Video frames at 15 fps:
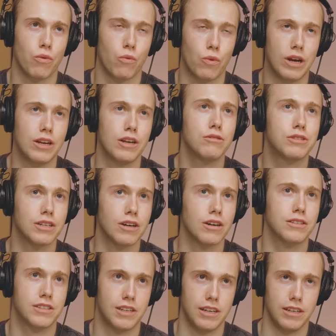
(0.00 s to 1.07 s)
We're losing our
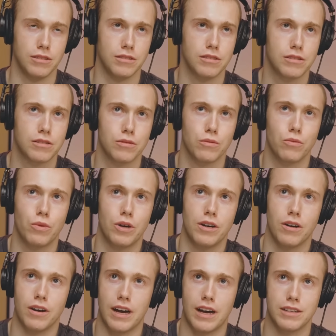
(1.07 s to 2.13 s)
skills. We're
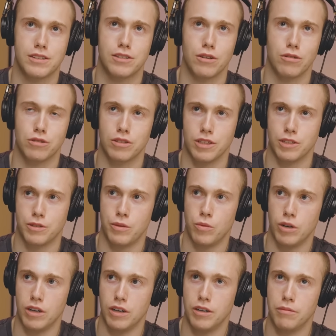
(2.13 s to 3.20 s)
not as social as we
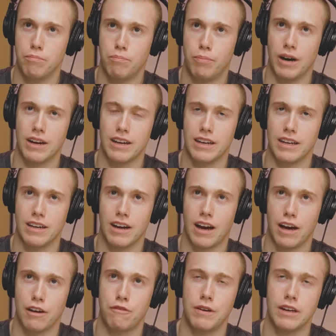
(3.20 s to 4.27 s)
were, but
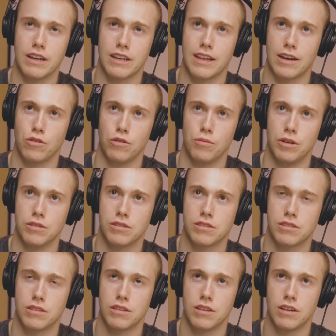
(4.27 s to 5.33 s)
I feel like that
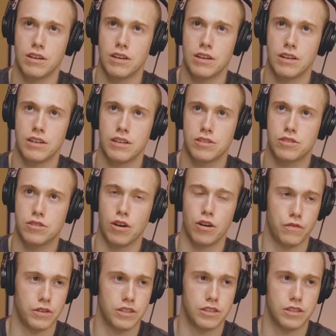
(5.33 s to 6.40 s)
almost
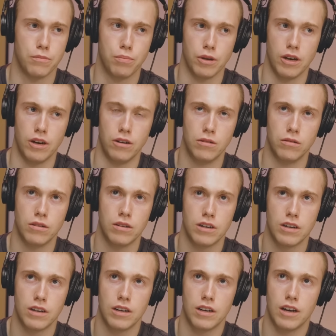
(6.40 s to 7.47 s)
softens the blow,
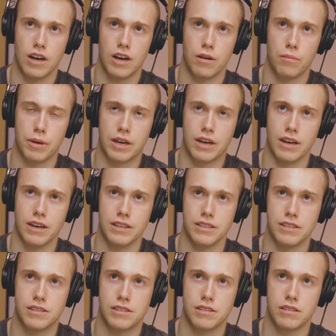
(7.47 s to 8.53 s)

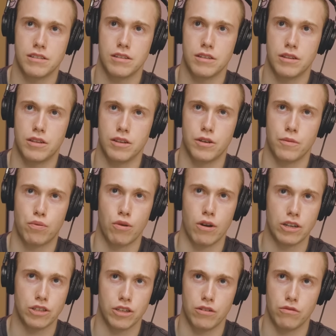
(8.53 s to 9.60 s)
because the
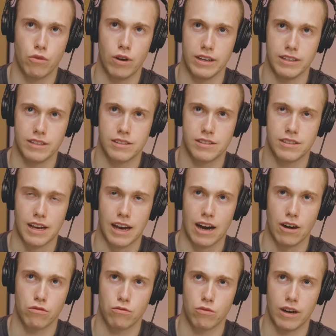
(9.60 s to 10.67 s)
depression rates
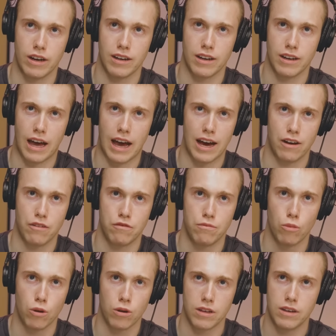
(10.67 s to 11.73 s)
outright have
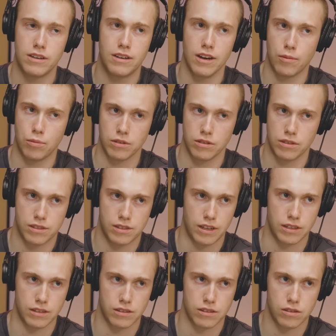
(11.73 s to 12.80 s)
more than doubled
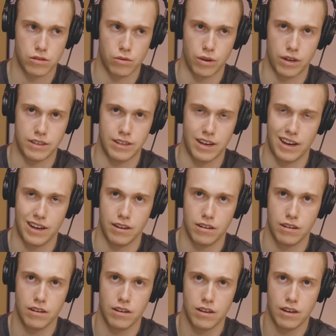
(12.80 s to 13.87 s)
since
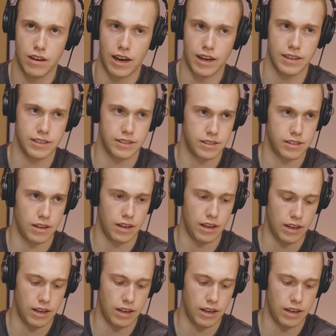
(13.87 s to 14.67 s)
2010, at least